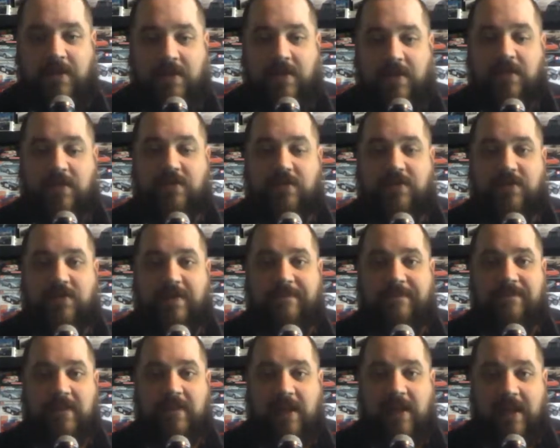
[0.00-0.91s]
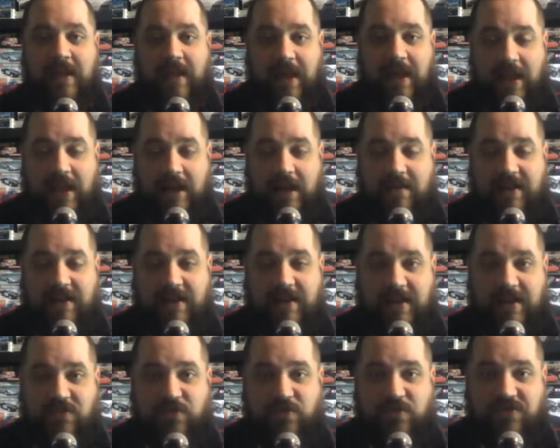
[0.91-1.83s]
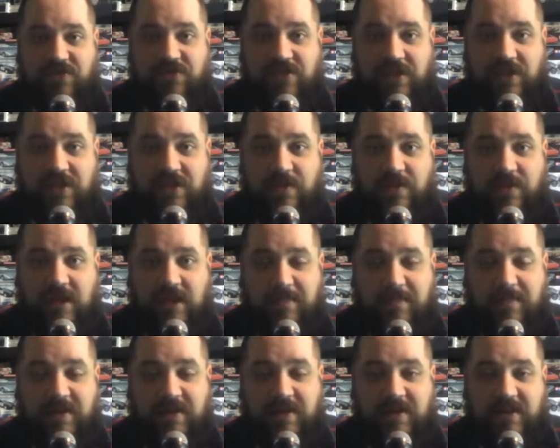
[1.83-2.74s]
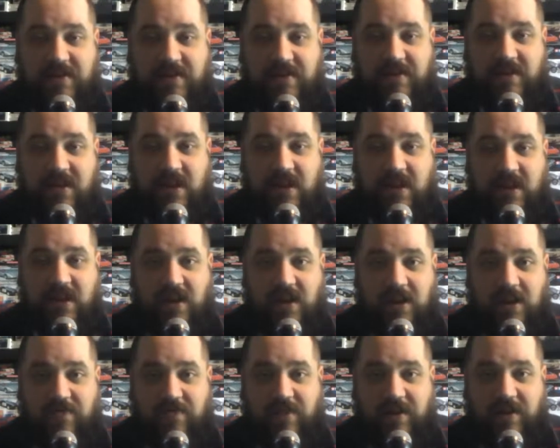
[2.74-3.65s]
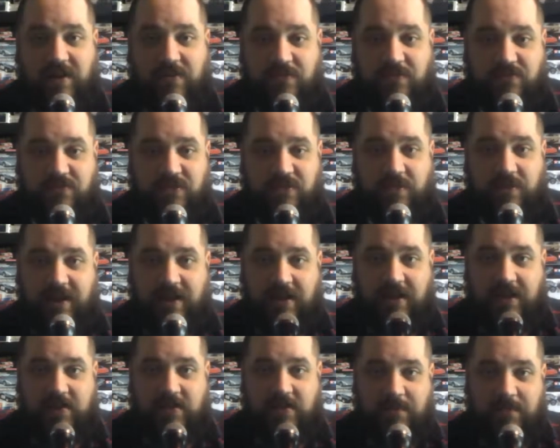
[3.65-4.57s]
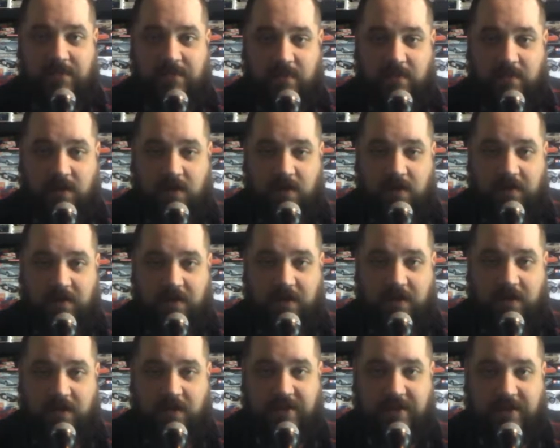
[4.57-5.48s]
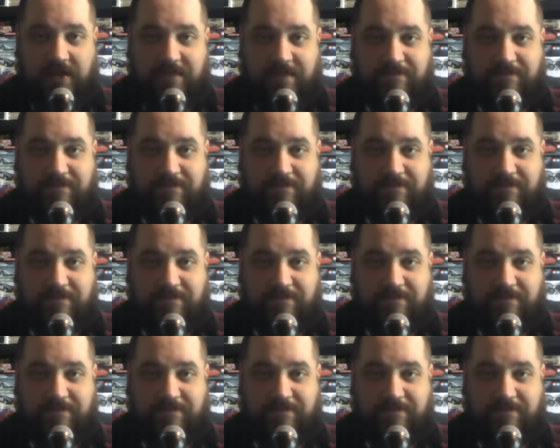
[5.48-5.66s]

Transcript: So, any rate, guys, we'll see you in a couple minutes on the compilation video. See you guys on the other side.